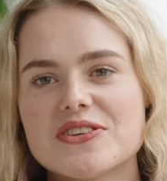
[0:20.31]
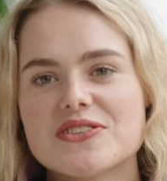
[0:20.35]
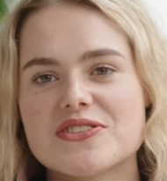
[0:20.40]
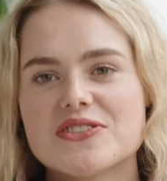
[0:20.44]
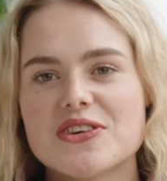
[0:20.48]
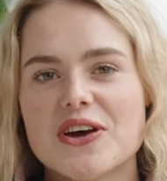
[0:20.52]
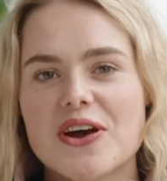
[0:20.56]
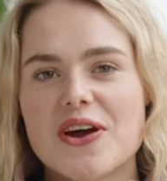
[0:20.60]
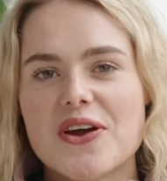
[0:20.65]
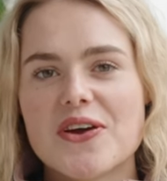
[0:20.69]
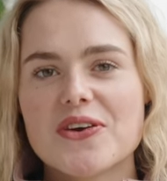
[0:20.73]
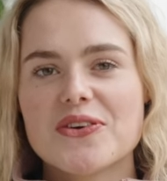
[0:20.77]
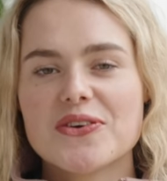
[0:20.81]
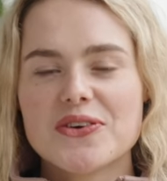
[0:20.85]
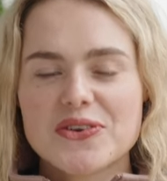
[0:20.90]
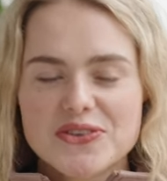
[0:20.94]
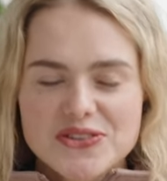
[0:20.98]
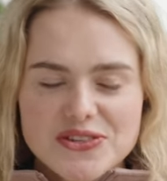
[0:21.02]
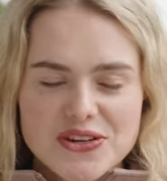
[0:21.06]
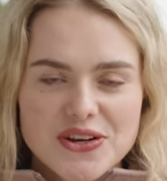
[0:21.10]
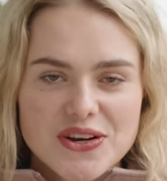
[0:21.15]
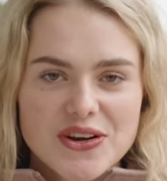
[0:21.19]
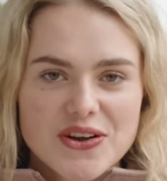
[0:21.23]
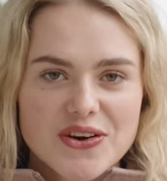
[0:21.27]
So not
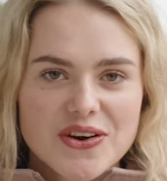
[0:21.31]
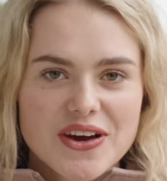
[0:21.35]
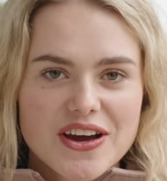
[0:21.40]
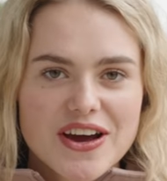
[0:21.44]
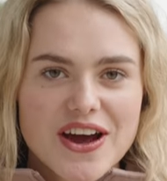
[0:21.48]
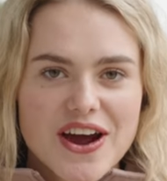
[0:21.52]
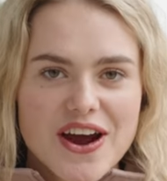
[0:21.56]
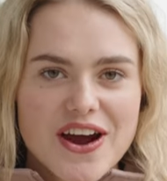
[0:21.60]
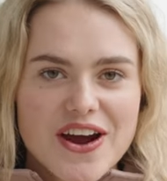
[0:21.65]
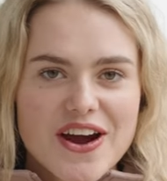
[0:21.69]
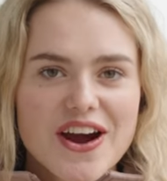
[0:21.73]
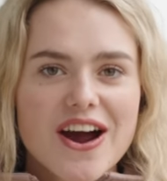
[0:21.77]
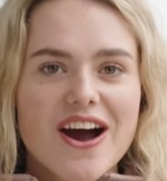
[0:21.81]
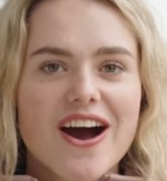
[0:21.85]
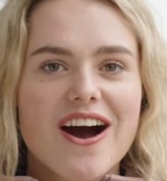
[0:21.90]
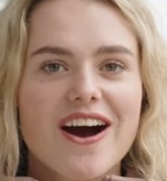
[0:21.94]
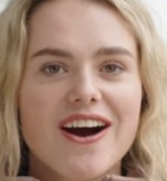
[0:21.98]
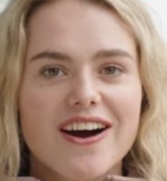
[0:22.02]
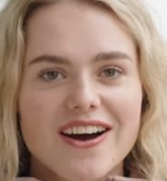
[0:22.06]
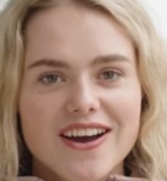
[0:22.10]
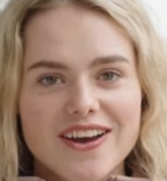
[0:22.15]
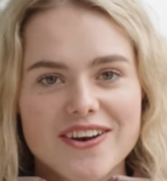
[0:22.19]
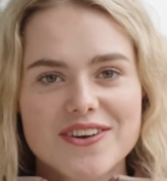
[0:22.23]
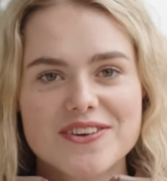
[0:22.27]
too long ago,
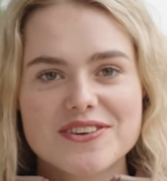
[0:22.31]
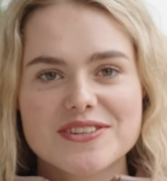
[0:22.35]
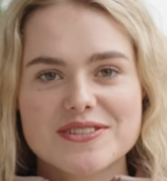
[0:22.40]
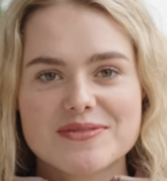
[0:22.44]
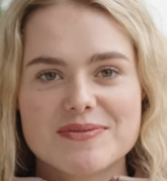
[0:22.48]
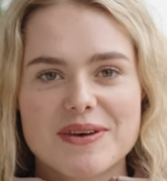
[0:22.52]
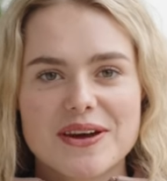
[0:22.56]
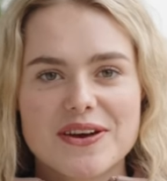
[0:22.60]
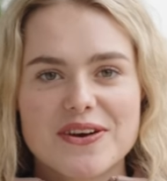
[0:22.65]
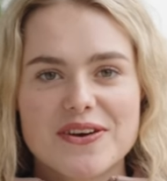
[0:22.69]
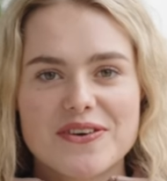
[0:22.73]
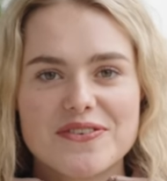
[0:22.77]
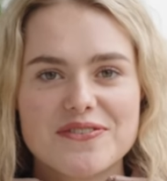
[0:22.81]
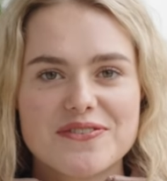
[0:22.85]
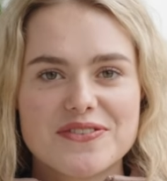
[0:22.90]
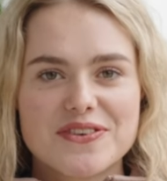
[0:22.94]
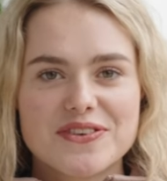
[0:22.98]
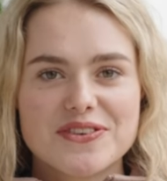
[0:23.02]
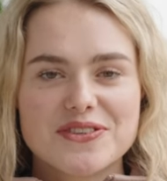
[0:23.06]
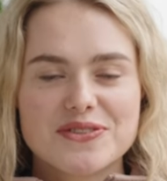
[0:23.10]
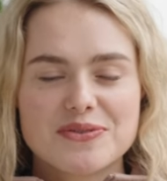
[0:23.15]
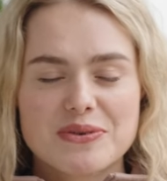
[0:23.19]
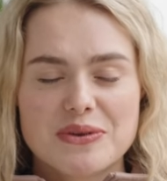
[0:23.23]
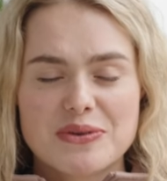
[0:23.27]
I lost my
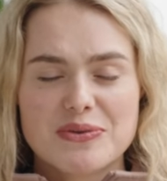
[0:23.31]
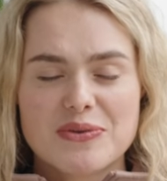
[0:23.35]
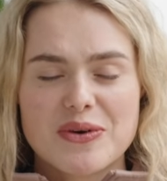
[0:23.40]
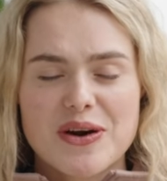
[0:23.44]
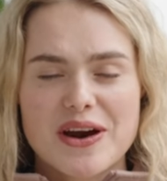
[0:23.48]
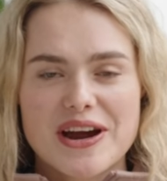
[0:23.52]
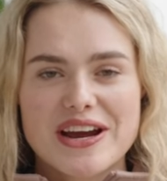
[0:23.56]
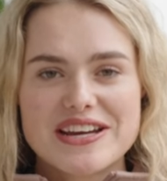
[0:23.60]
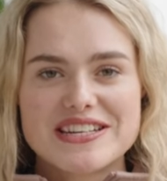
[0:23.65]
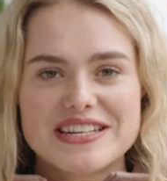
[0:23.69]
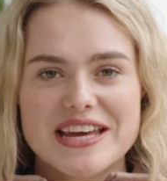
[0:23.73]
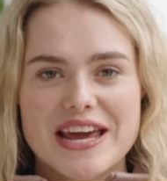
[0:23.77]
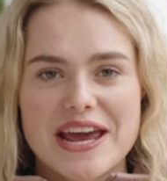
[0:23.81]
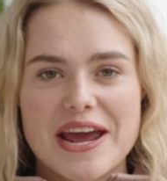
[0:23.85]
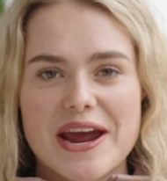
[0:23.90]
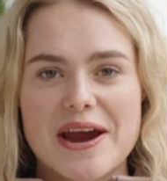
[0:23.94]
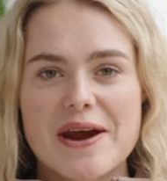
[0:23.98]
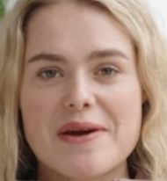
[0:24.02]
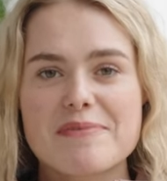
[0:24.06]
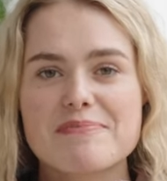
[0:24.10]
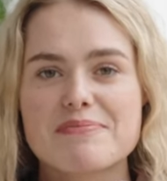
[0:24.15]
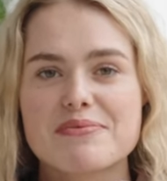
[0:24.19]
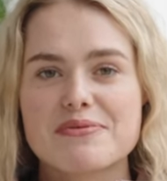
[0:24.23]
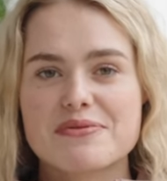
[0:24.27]
confidence with
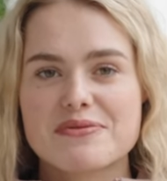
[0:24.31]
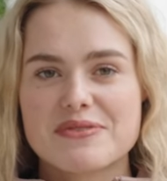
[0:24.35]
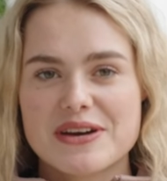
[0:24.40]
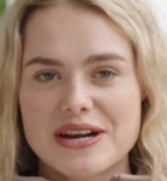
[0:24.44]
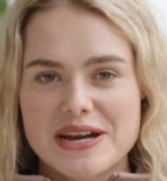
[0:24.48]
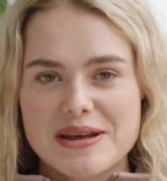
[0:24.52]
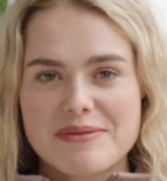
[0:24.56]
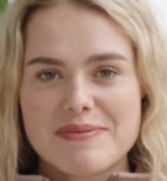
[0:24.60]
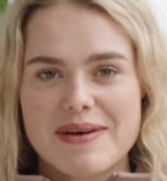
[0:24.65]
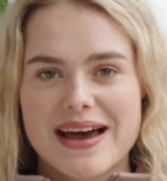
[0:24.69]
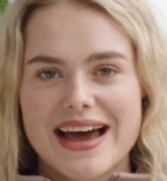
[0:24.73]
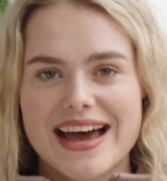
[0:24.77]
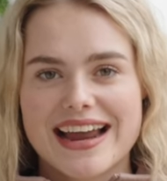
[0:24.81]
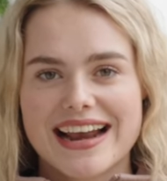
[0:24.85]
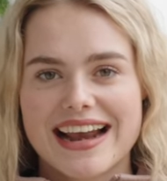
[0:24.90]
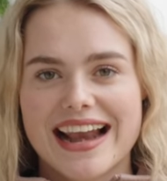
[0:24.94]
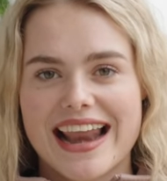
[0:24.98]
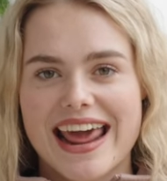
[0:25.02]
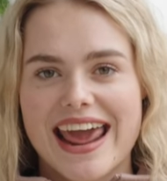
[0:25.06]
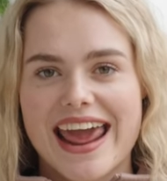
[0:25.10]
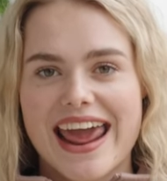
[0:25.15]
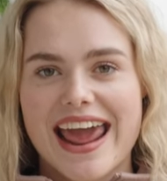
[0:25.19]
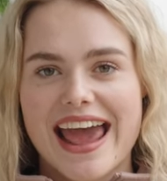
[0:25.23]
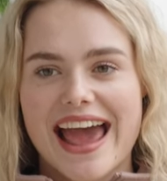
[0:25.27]
riding pretty
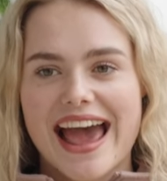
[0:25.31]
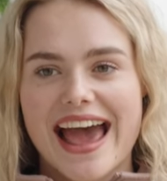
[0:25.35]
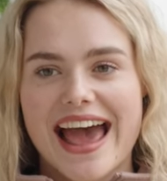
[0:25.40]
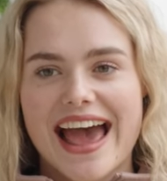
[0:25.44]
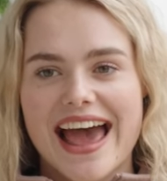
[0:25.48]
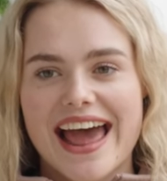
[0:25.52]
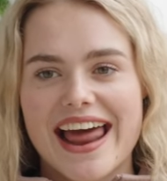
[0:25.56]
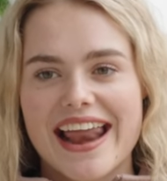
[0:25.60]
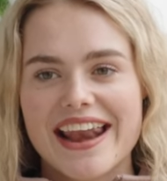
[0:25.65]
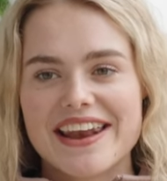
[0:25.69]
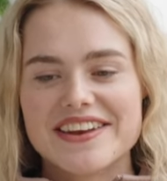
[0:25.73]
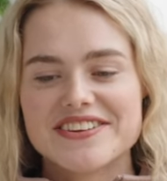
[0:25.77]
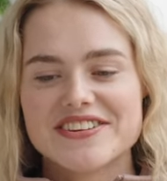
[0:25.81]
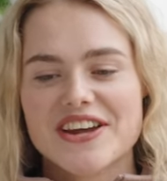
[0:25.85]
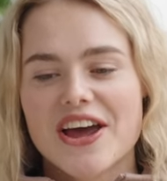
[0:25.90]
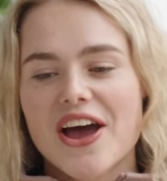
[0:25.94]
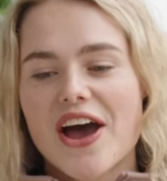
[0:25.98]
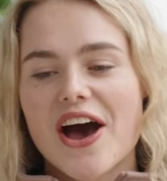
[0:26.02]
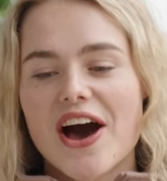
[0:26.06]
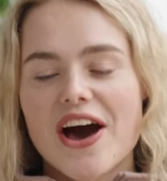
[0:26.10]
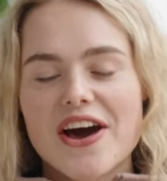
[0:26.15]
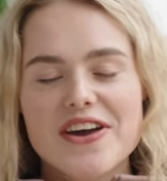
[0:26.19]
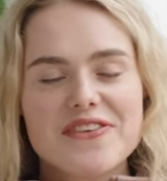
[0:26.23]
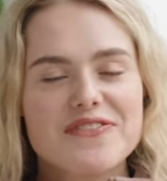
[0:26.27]
badly, and
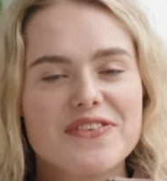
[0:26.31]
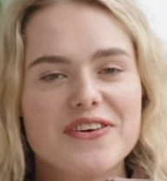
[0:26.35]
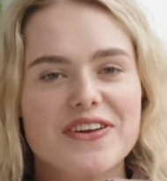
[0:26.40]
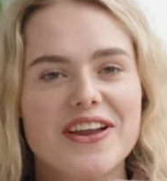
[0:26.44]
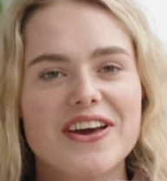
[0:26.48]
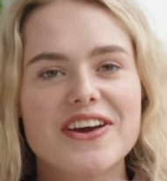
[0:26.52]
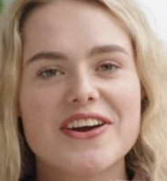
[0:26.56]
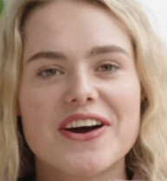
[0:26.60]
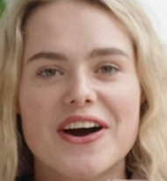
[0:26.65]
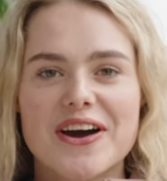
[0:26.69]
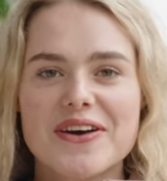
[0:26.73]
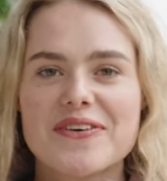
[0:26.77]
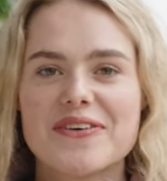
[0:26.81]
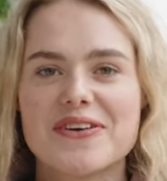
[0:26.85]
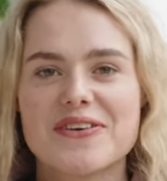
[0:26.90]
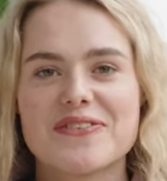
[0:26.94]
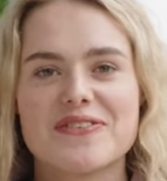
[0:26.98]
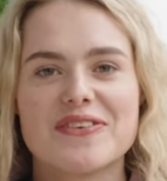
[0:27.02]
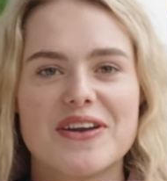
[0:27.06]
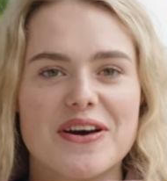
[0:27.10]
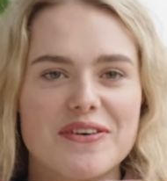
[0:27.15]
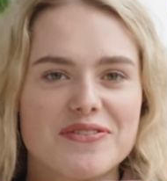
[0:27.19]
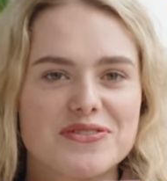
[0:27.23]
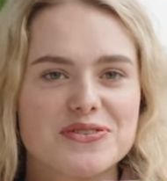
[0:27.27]
I feel like I would
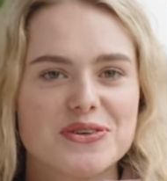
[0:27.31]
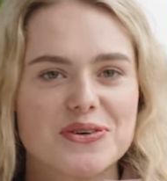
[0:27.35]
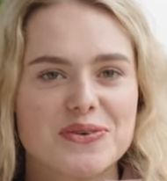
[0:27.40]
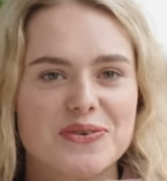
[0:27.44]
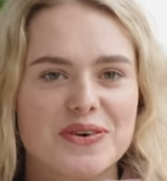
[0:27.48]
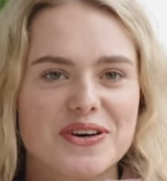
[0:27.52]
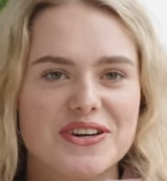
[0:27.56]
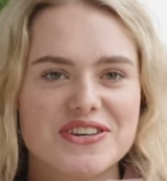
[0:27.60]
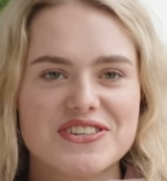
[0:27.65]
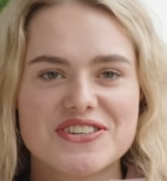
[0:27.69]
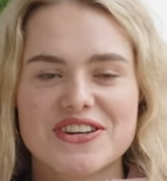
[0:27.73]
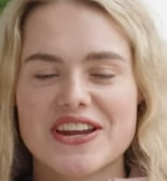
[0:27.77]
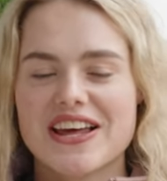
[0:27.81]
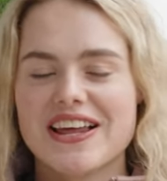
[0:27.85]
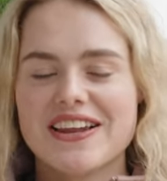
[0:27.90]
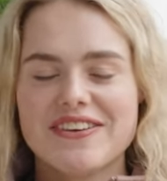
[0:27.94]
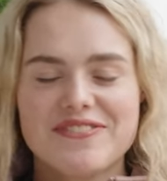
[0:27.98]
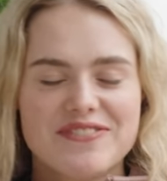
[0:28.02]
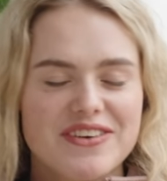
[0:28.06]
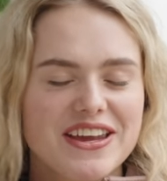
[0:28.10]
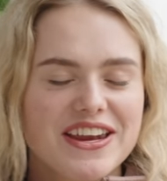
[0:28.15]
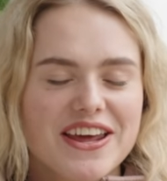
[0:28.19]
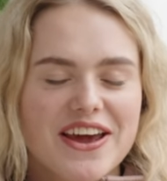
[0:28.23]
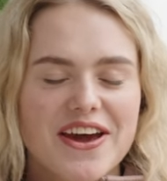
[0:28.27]
have loved to have watched
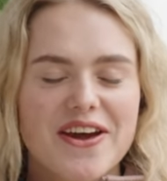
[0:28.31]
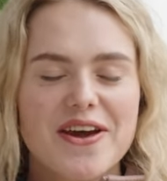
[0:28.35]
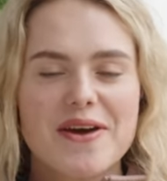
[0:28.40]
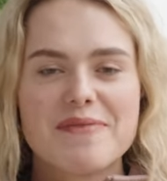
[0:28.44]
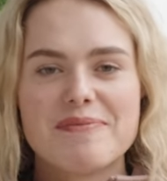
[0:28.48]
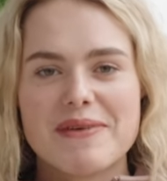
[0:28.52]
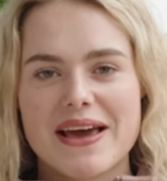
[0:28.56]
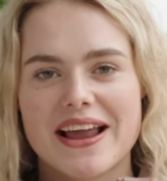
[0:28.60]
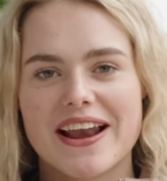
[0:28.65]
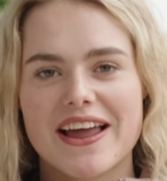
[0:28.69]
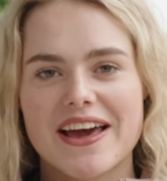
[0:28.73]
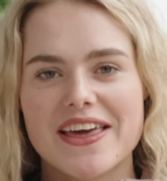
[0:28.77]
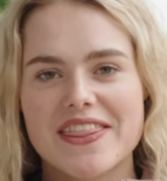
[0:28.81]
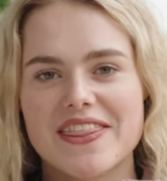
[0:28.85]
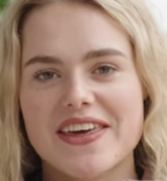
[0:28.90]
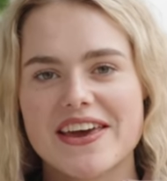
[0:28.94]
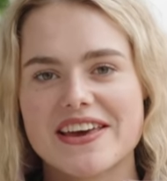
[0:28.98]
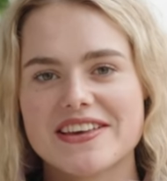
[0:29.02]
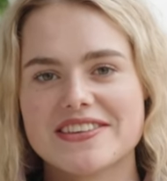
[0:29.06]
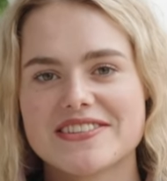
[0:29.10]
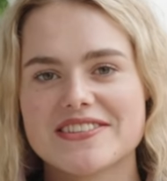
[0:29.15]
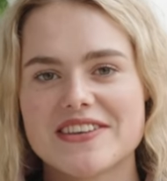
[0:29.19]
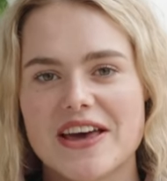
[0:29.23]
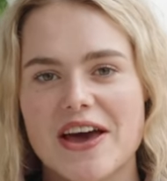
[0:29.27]
a video a bit like this